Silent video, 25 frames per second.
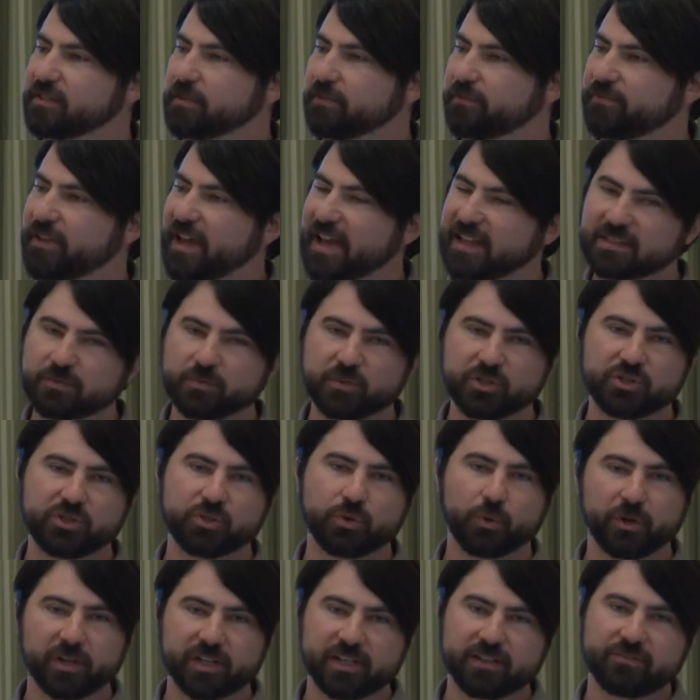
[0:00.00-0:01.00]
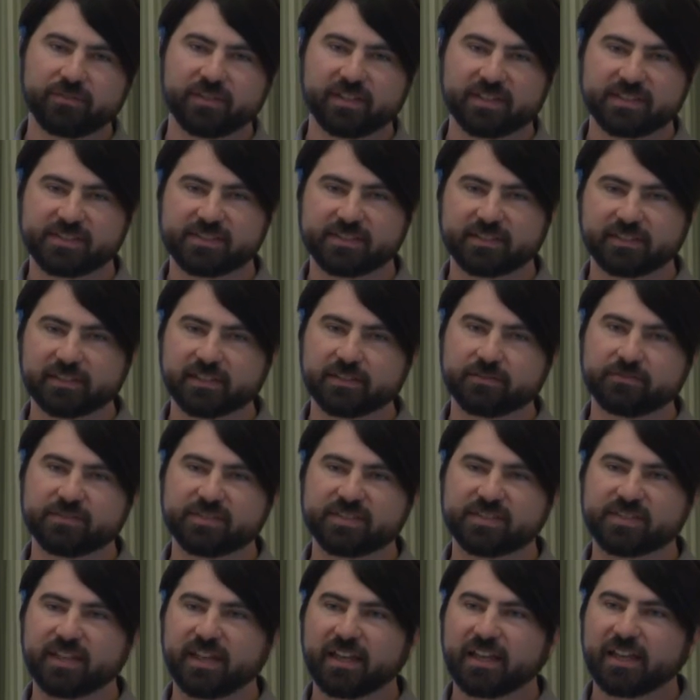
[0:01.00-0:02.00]
The vast majority of this
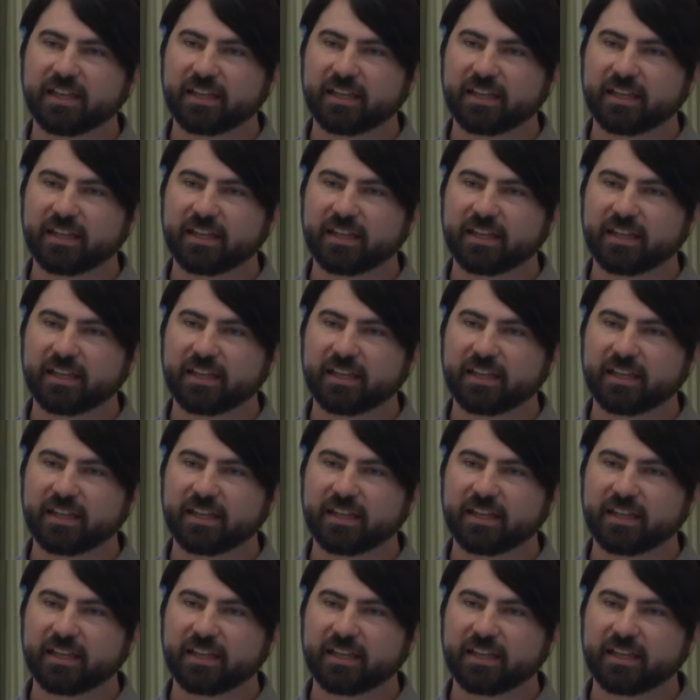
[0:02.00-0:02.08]
lives